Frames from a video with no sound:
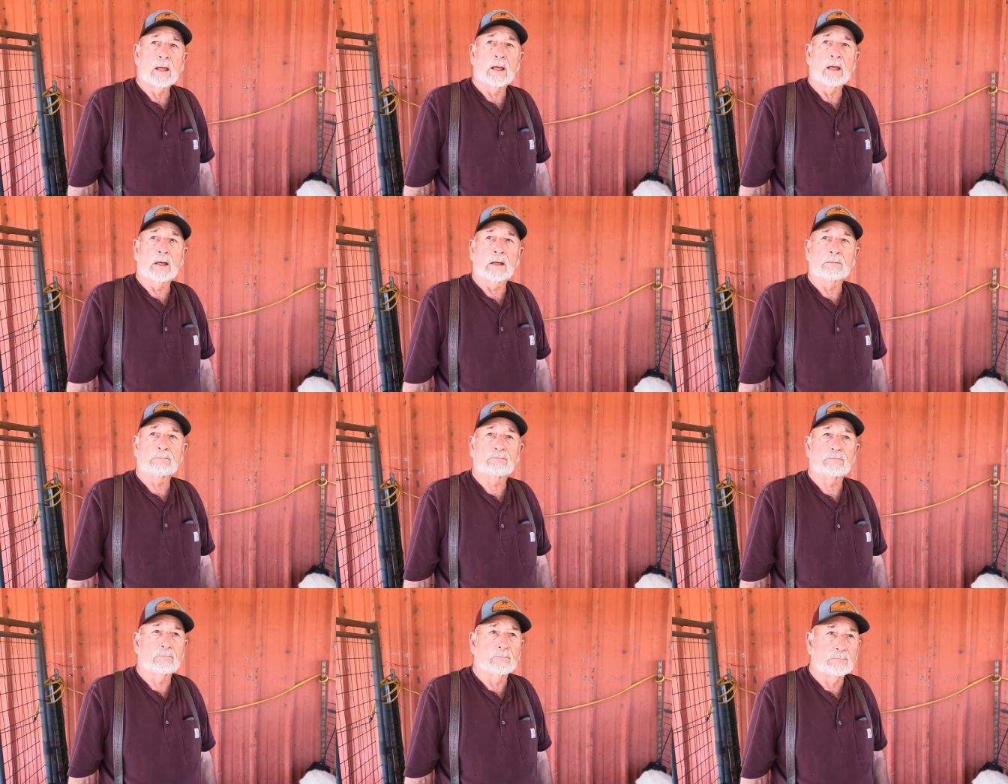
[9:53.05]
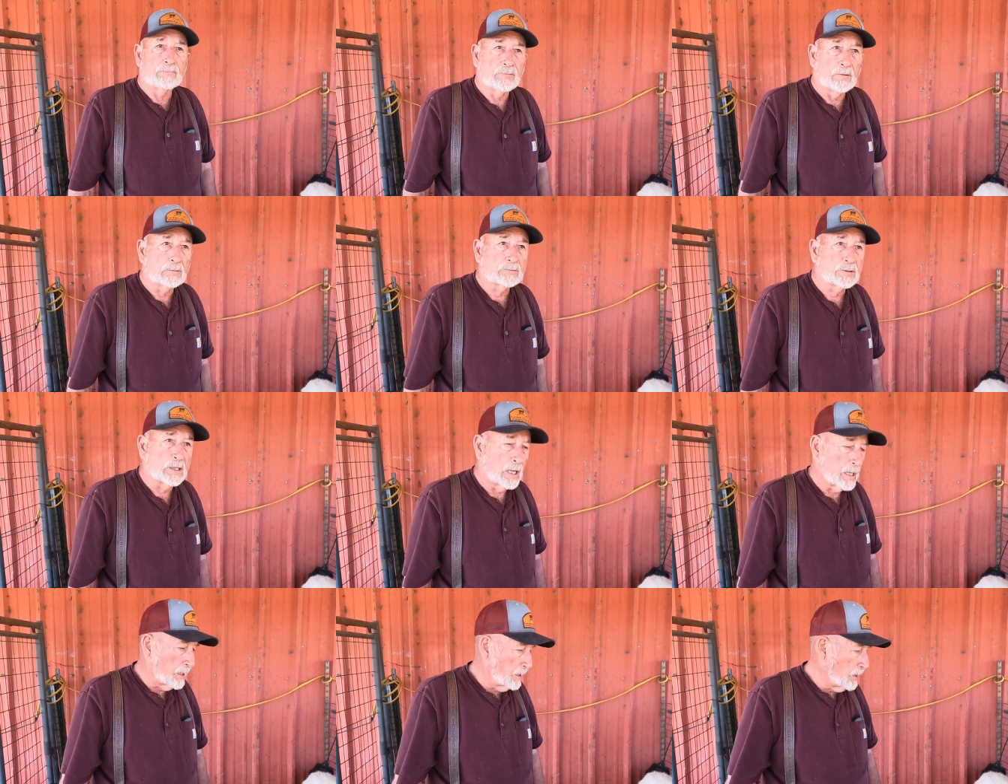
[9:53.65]
And
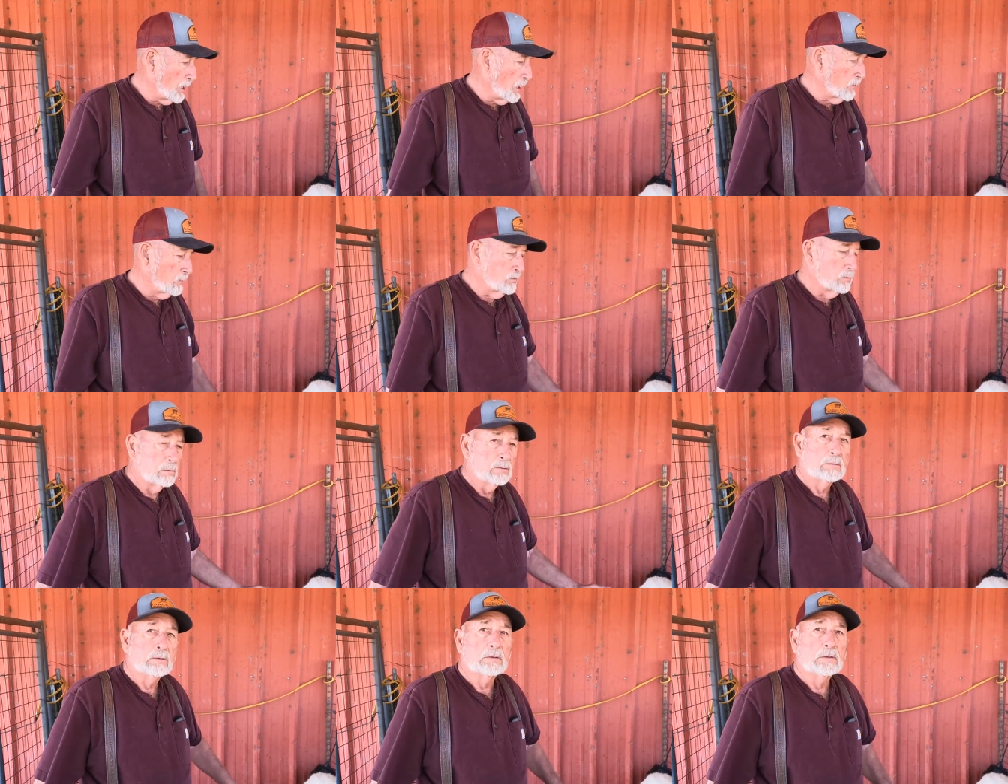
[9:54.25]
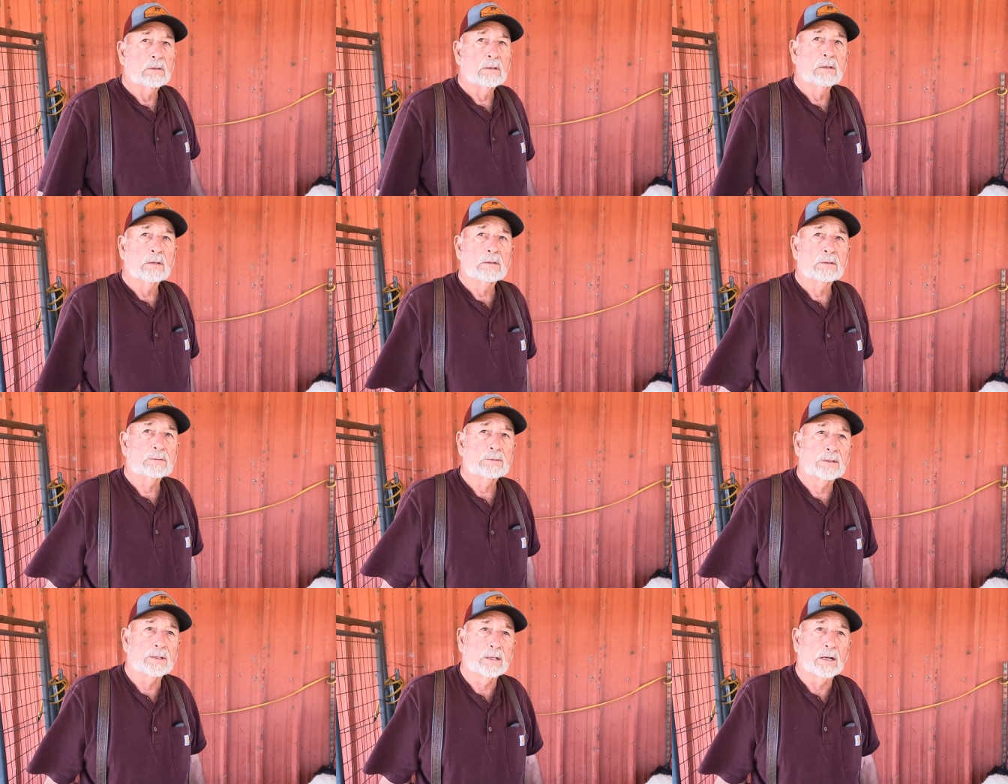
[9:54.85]
first thing you know,
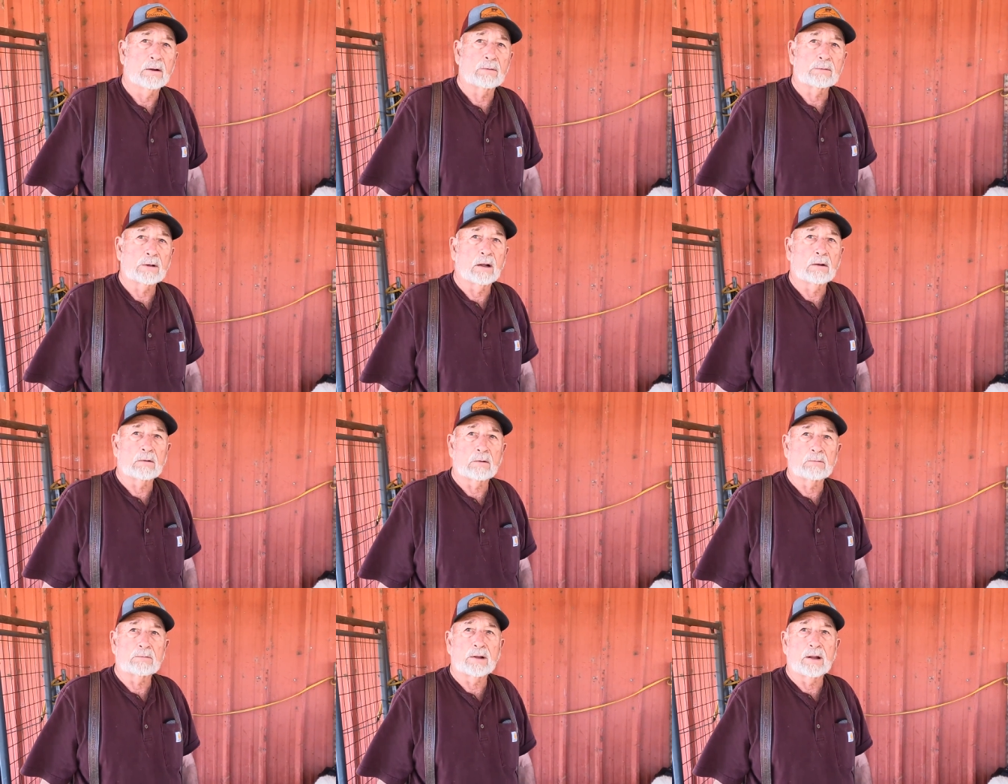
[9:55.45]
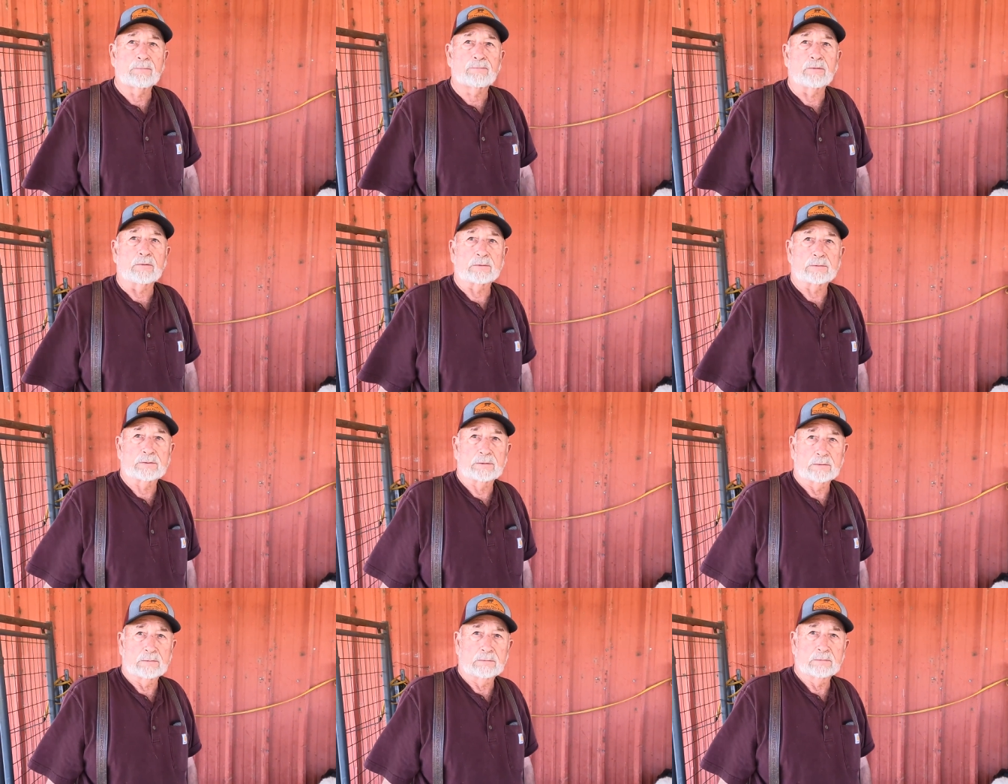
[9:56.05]
she don't know no
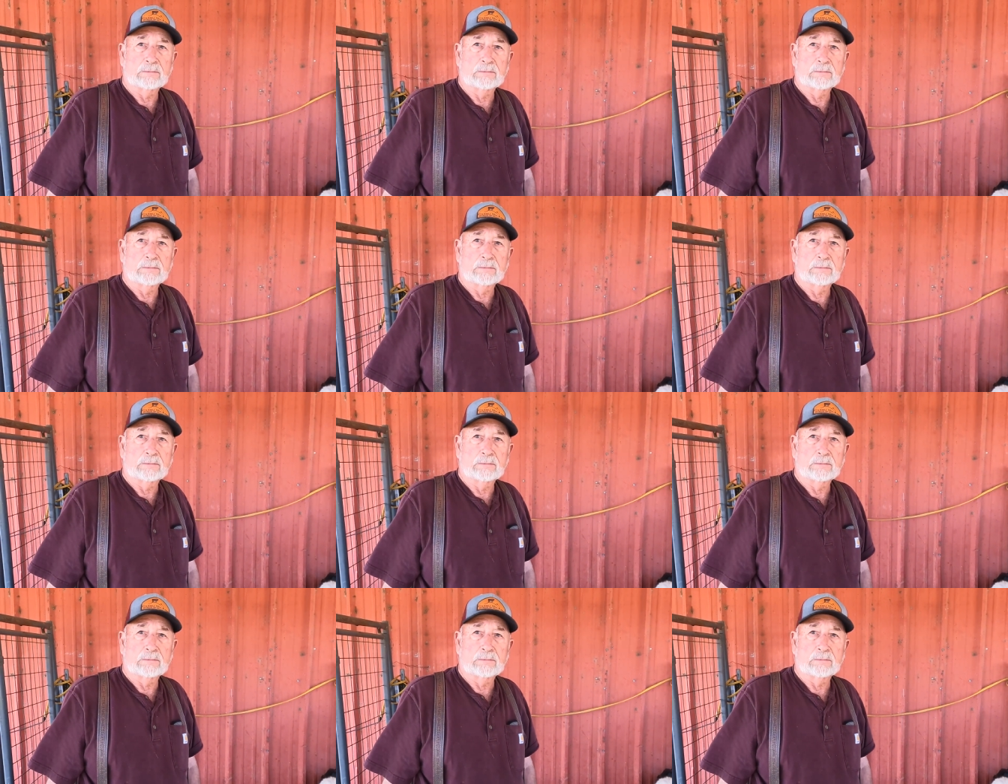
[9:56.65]
difference.